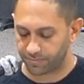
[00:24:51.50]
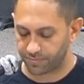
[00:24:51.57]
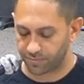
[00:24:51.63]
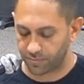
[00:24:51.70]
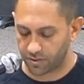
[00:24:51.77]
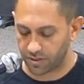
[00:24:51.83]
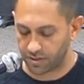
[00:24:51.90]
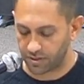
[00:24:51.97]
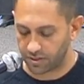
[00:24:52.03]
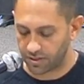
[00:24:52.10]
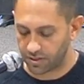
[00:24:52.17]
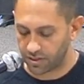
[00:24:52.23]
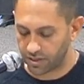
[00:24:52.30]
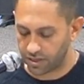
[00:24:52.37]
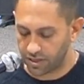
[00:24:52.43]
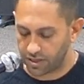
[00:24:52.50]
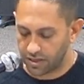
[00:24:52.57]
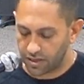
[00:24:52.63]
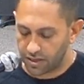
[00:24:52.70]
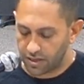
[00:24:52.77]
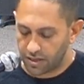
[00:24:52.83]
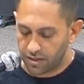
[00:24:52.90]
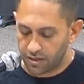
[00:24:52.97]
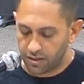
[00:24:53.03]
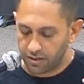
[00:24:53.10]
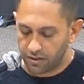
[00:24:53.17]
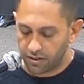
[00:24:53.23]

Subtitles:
Nothing is said.